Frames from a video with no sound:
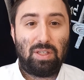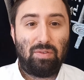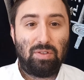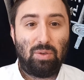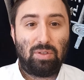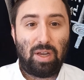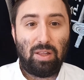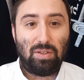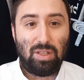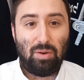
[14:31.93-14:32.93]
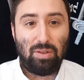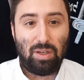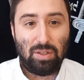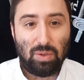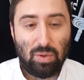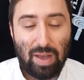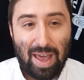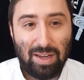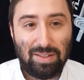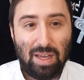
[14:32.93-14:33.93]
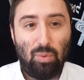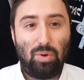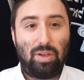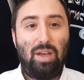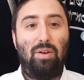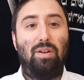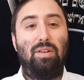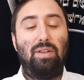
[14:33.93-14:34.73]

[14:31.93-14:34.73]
If there's no tchelis nowadays, how does that work out?